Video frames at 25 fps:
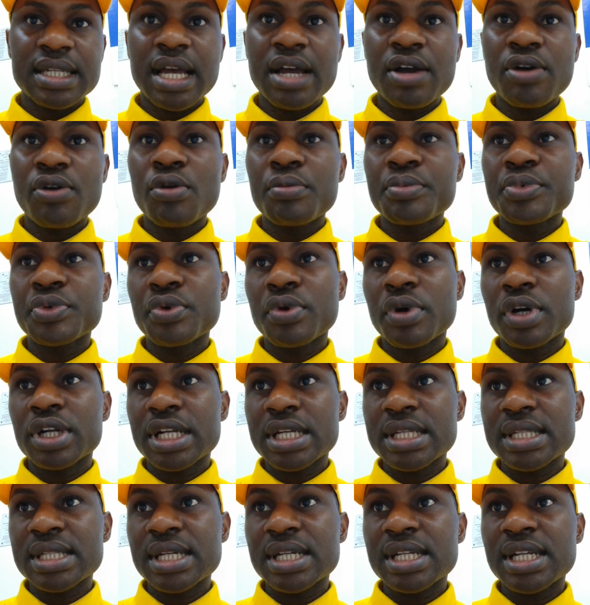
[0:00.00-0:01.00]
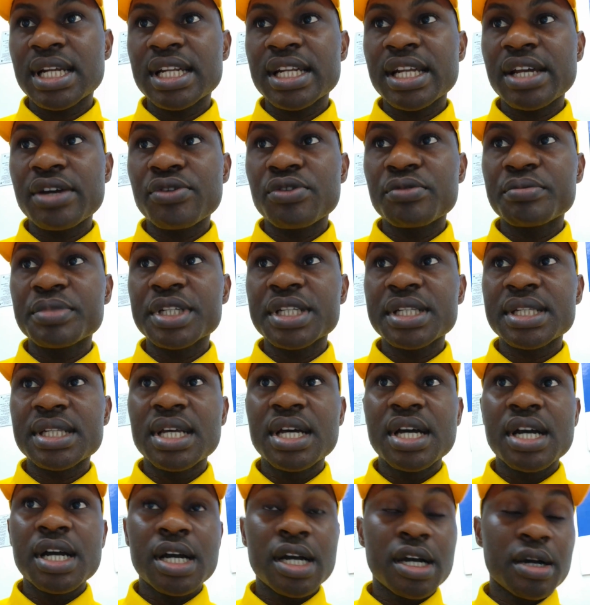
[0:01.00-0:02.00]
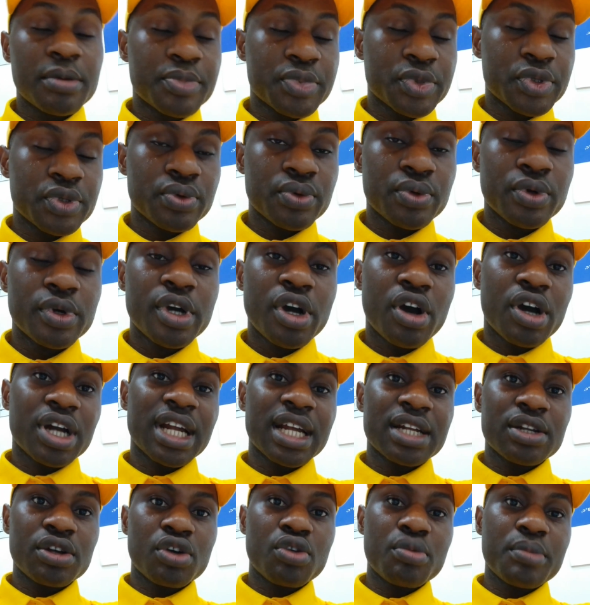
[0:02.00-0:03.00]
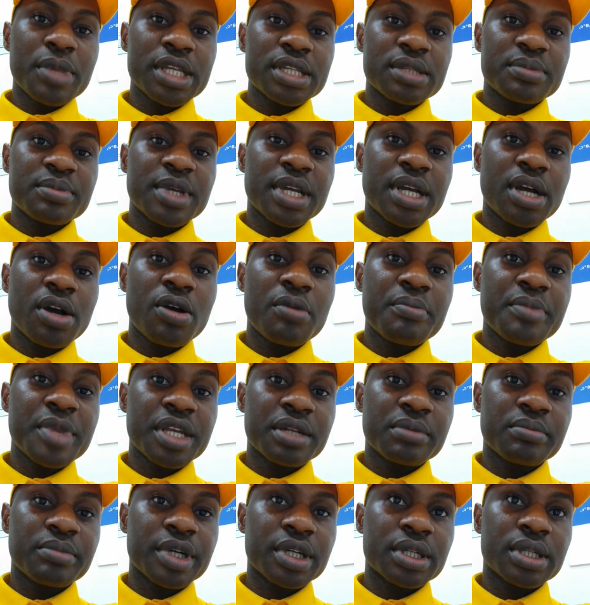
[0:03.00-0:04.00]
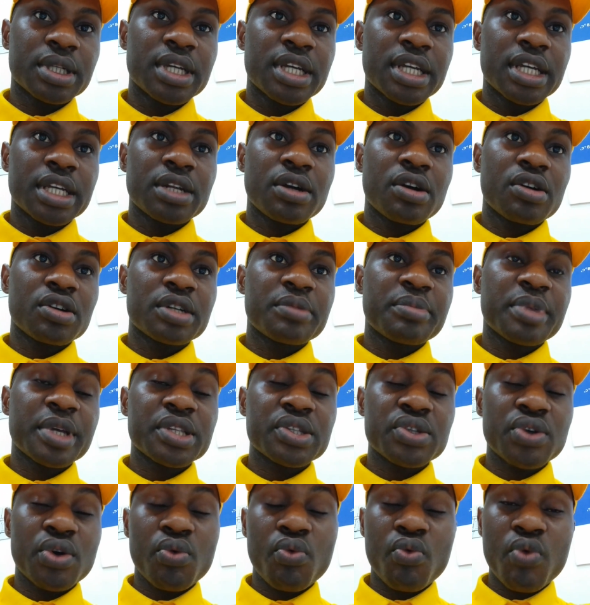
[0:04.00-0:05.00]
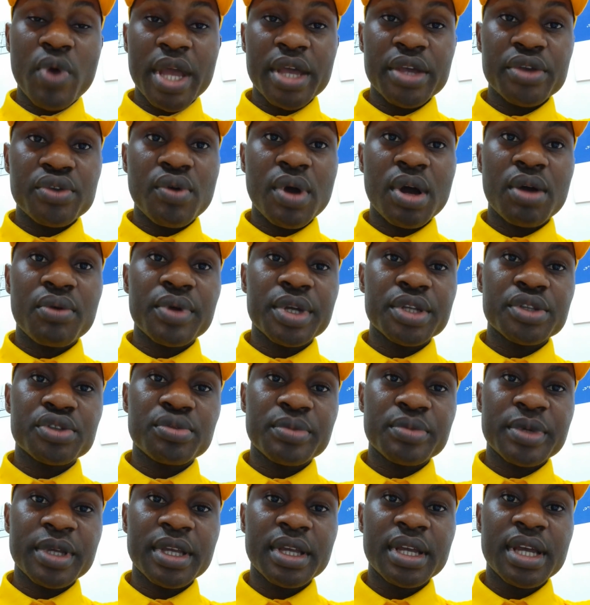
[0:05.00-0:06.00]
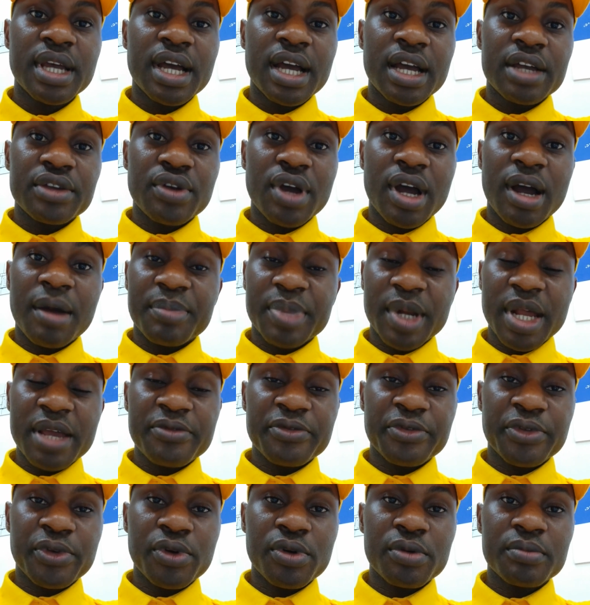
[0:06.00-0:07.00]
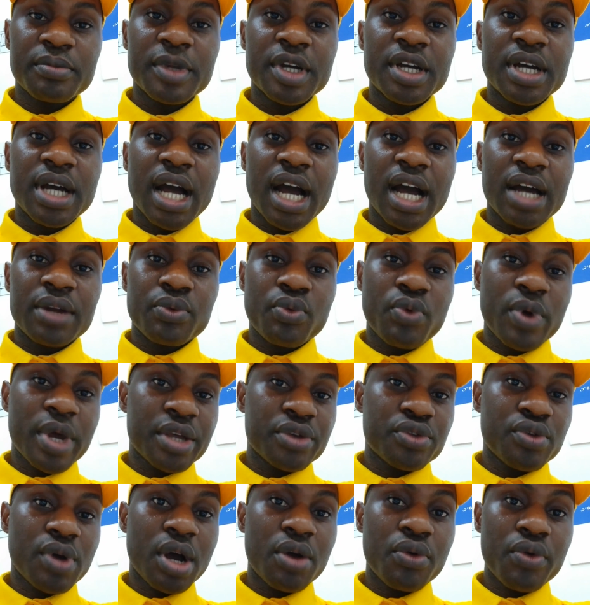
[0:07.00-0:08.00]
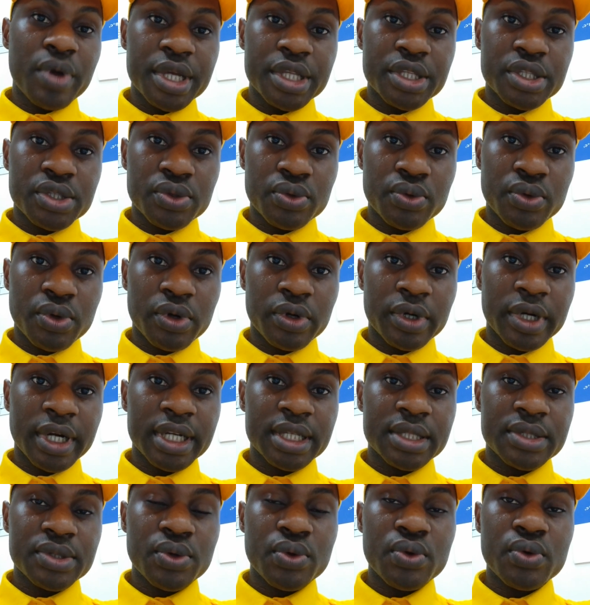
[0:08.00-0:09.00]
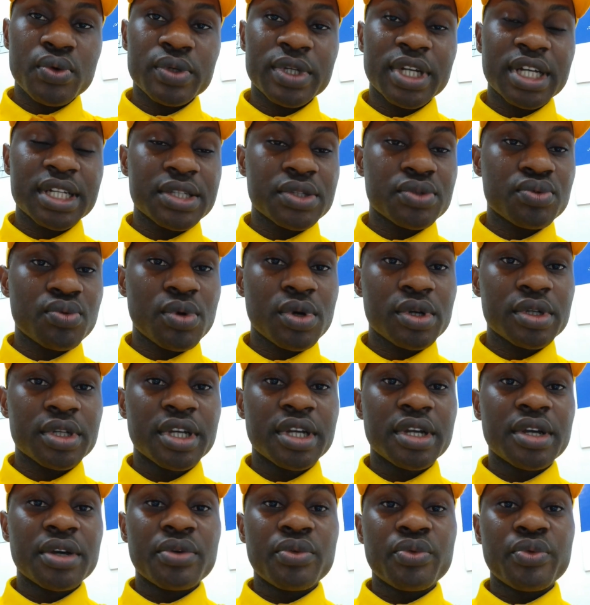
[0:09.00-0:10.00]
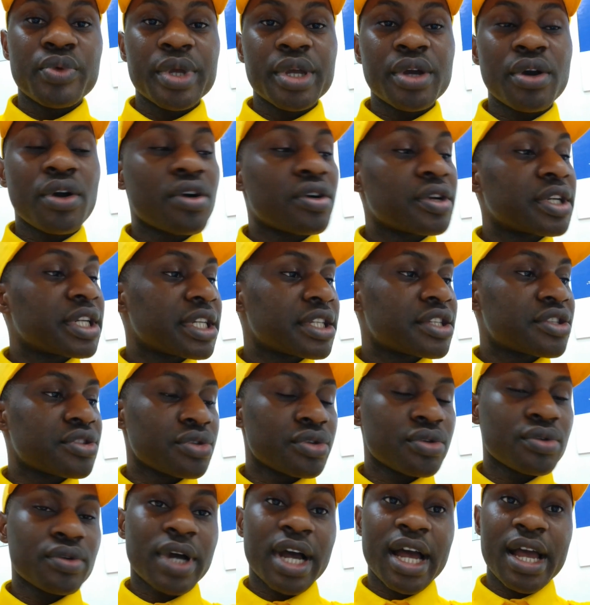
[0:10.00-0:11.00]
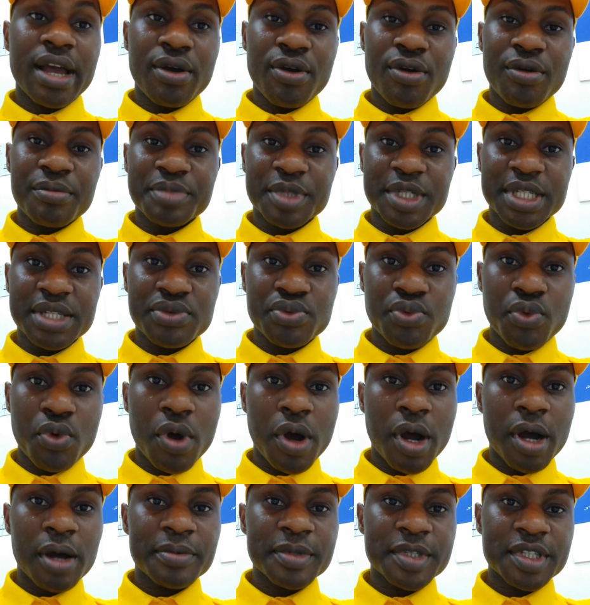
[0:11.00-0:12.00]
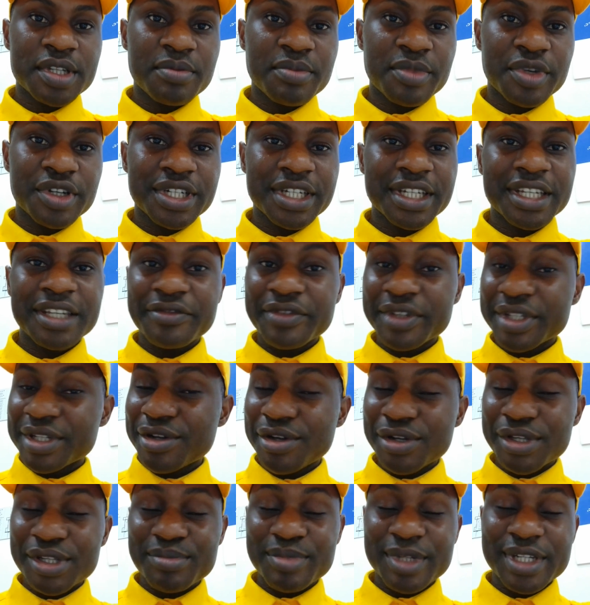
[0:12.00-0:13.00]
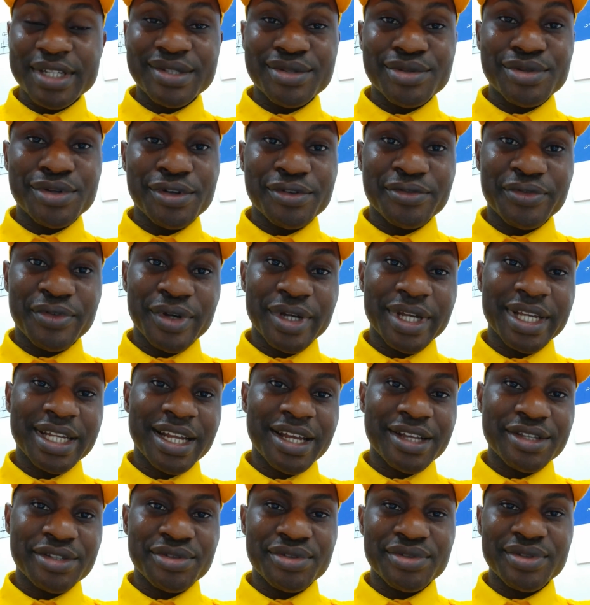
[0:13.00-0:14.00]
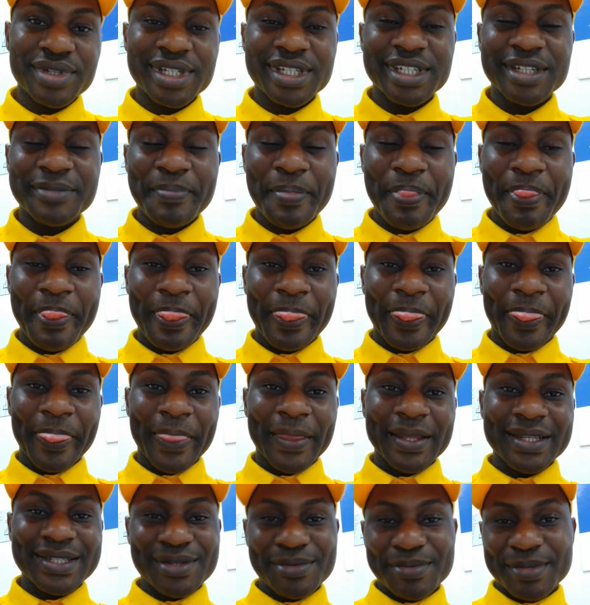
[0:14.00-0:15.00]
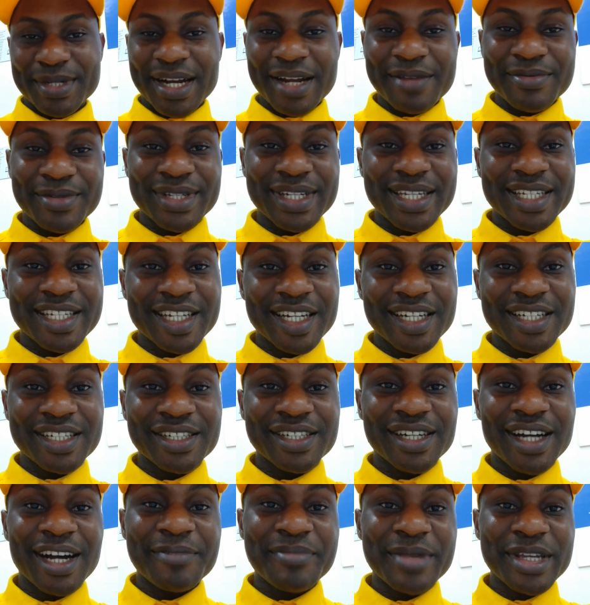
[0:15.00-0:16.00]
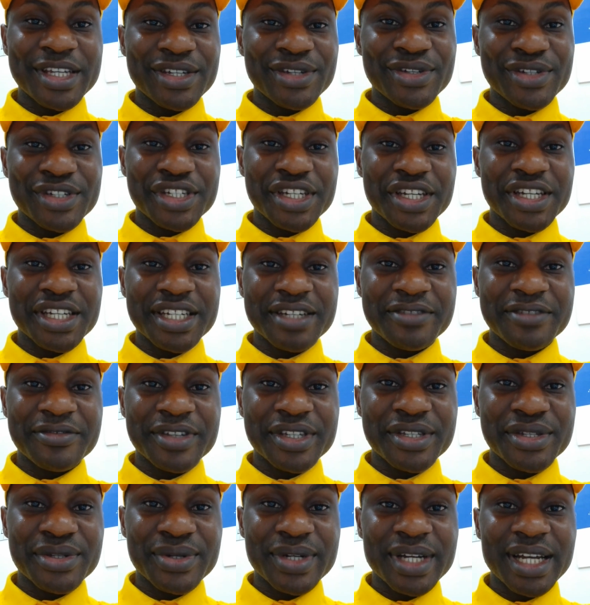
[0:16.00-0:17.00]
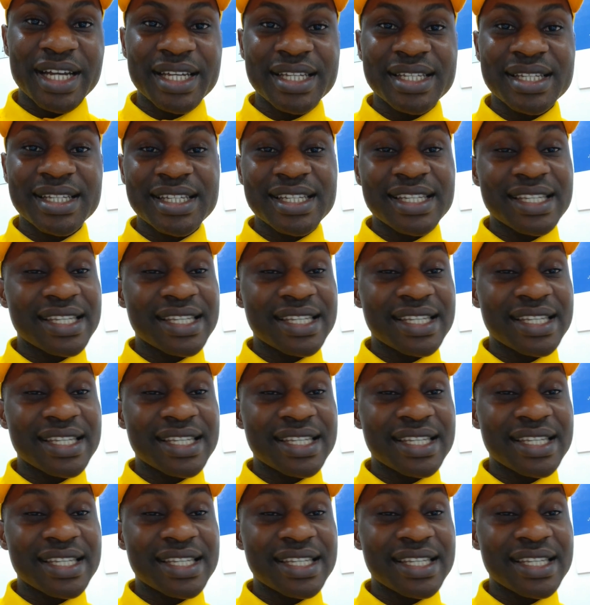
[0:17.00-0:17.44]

I hope you understand, and I hope this helps you. Other documents may come in, but it all depends on where you are going to be, you are applying for, and where you are going to. All right, so that is what we all need to know. I hope this will help somebody. If it does, please do not forget, as usual, subscribe to the channel and make sure you share the video, guys.